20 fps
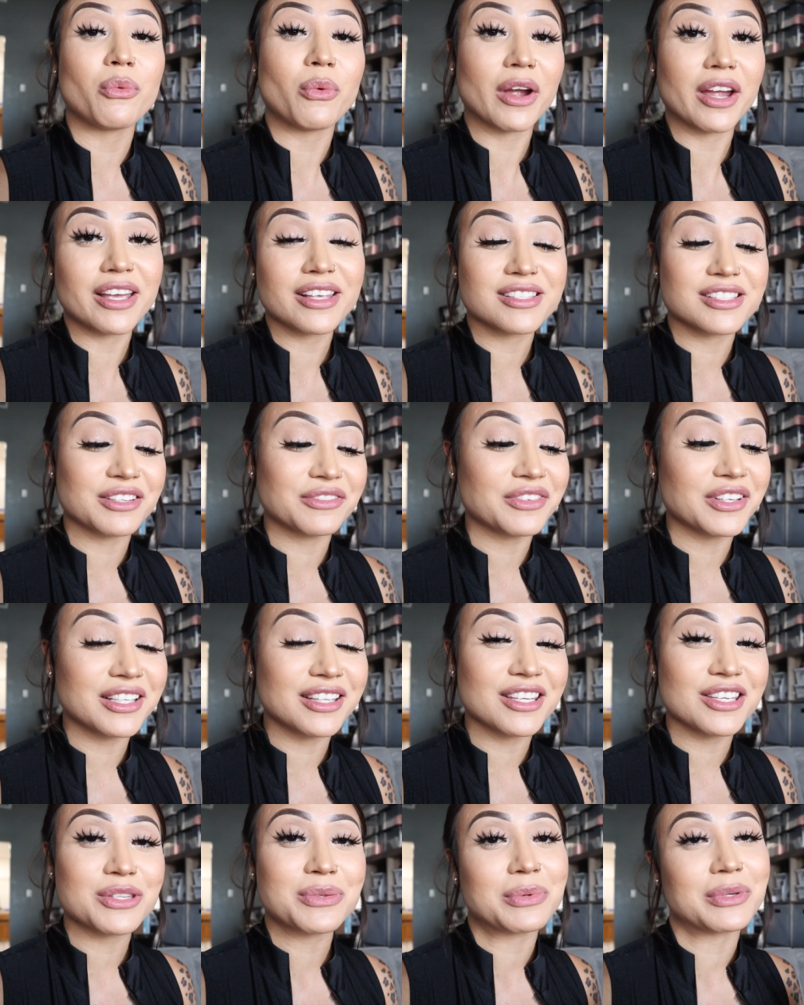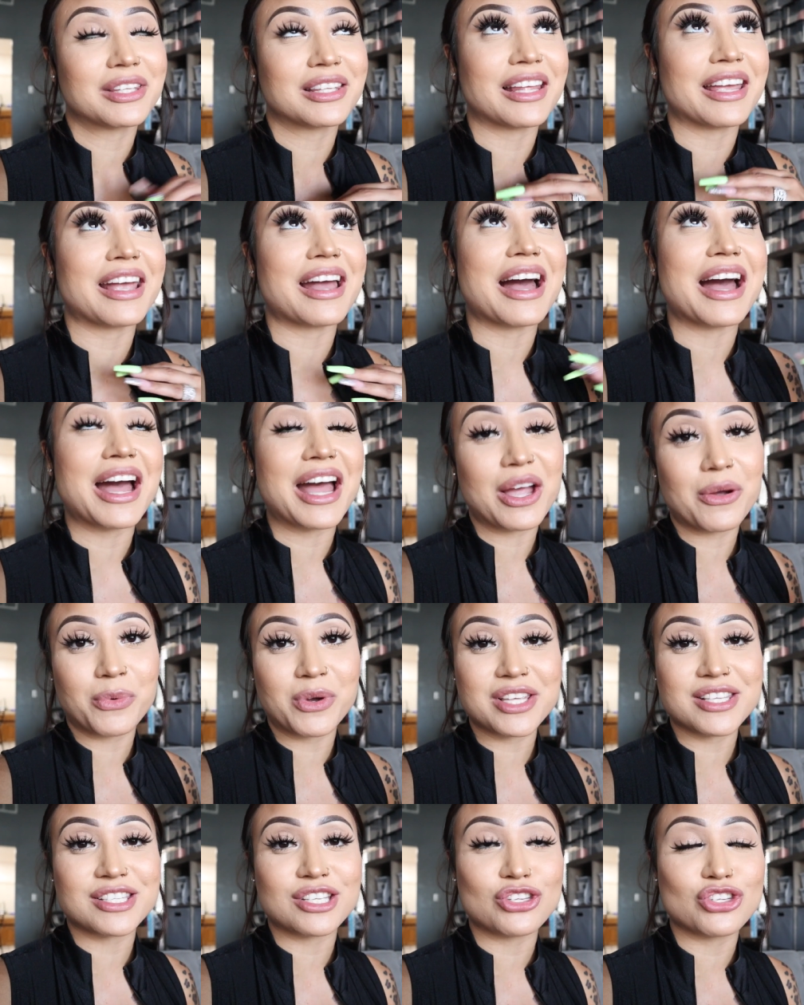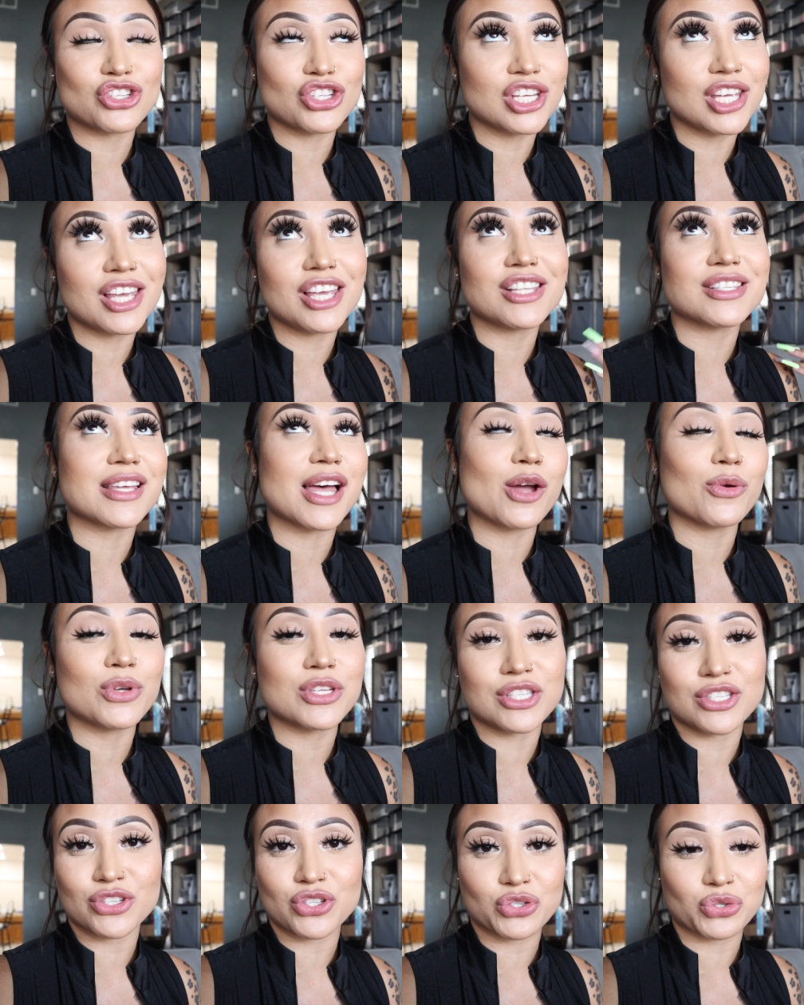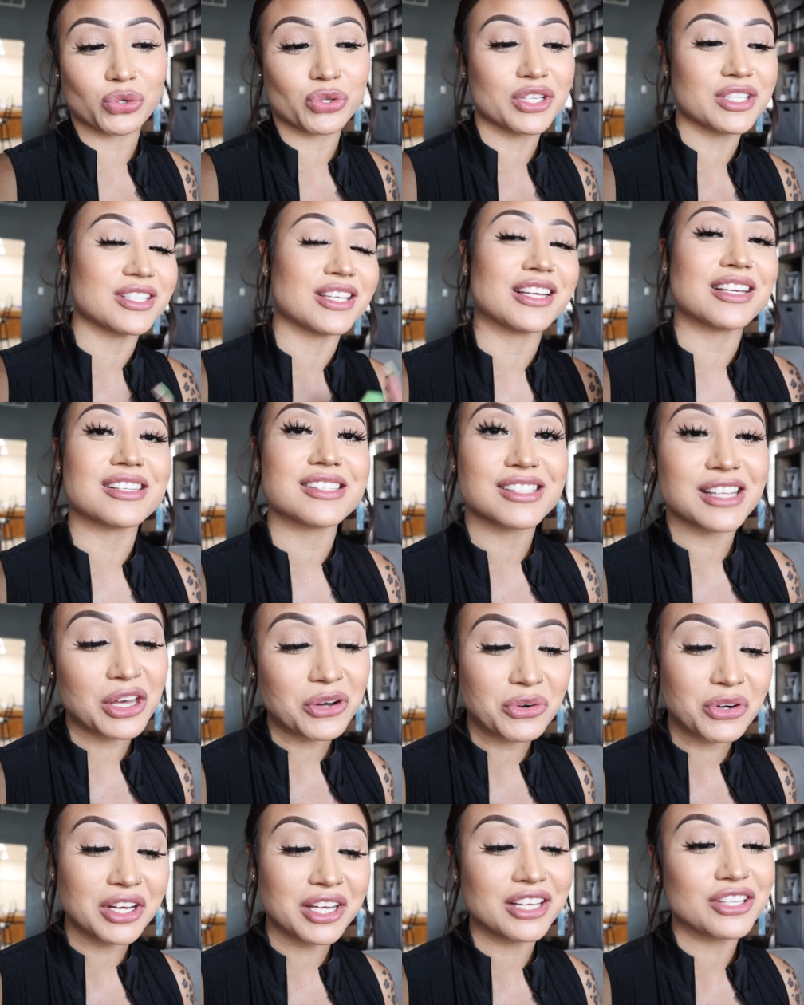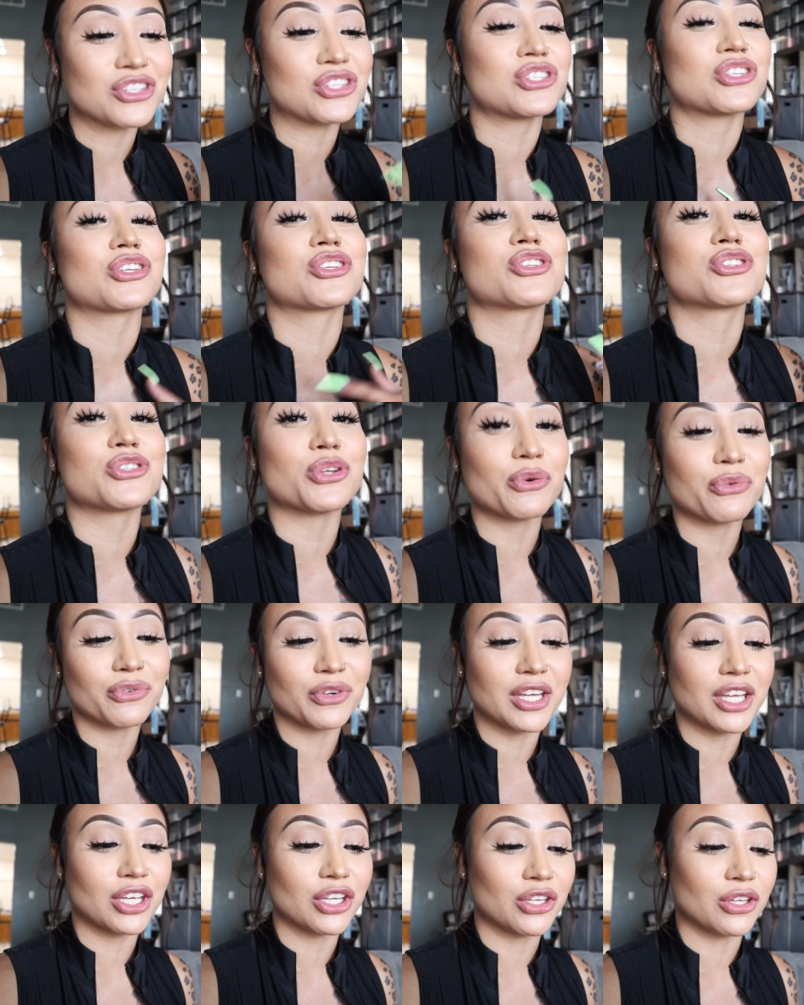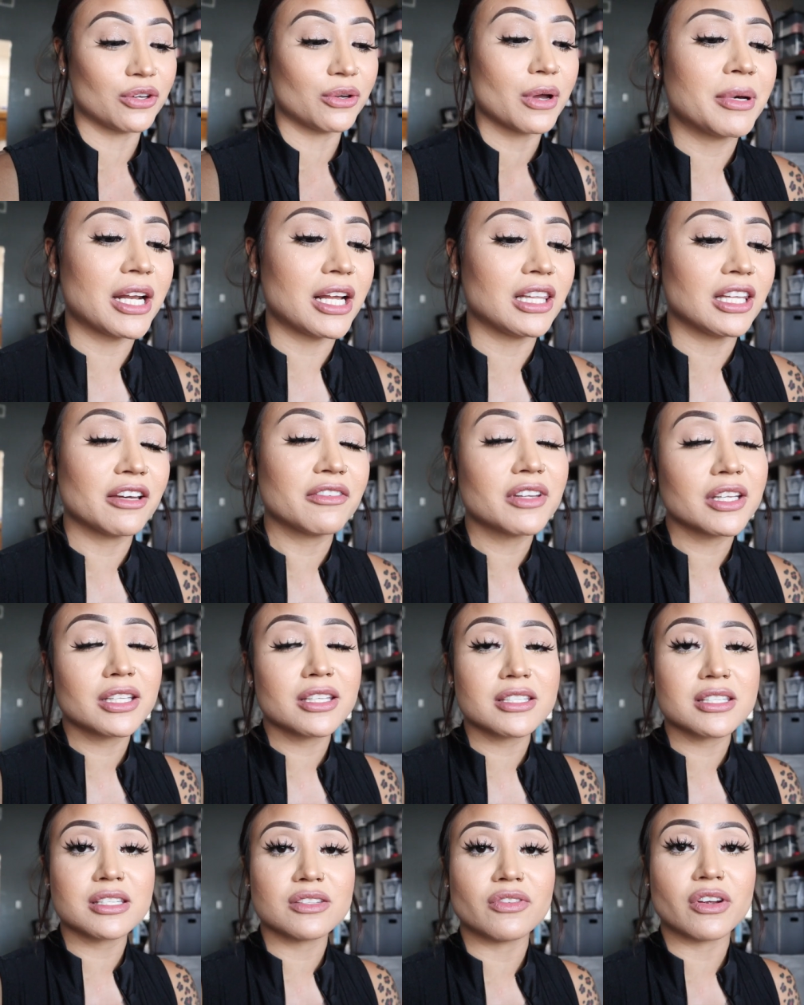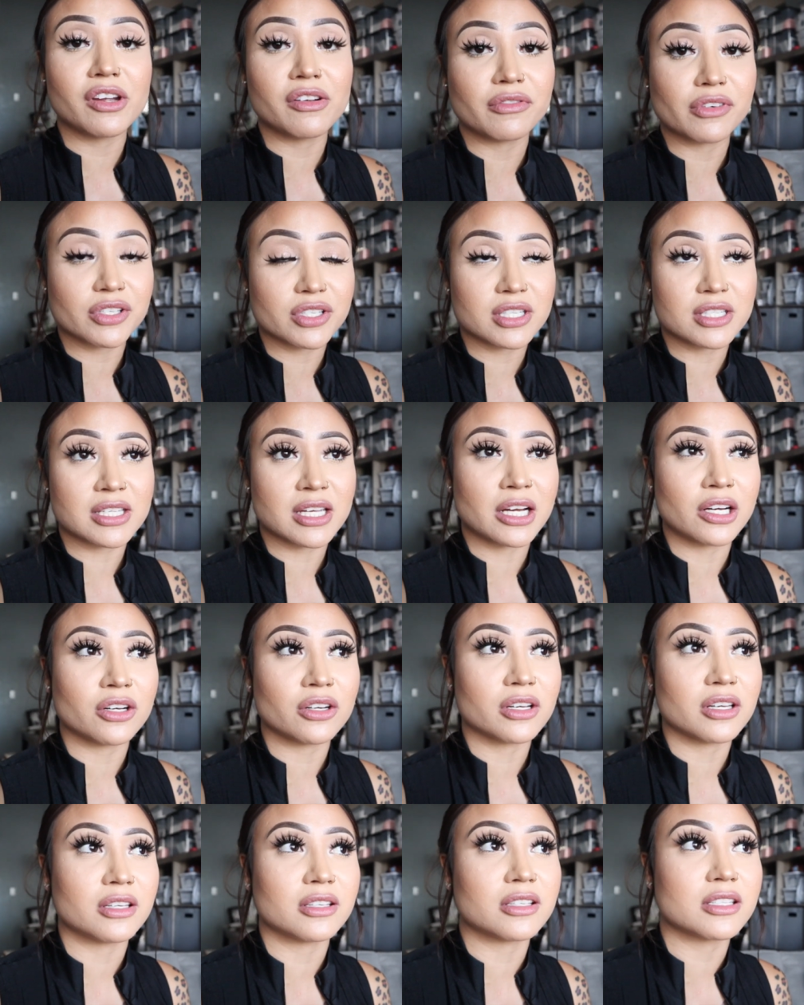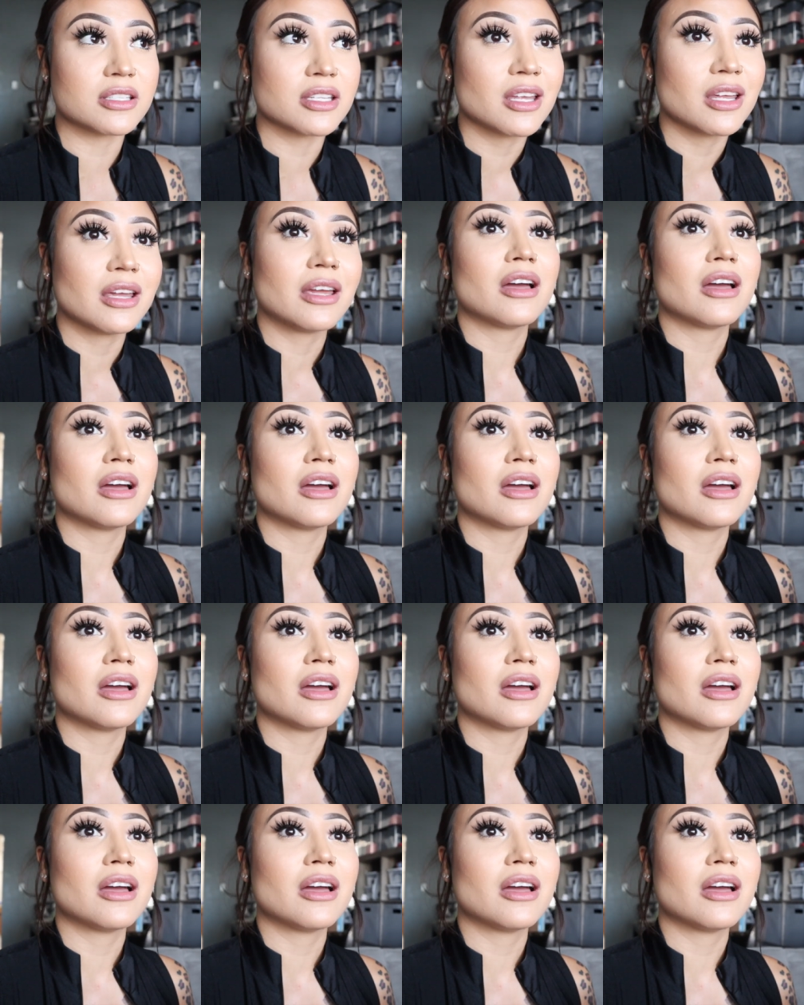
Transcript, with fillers: wearing stuff like this with like high-waisted jeans high-waisted shorts etc it just looks so freaking cute but I love that this is very versatile because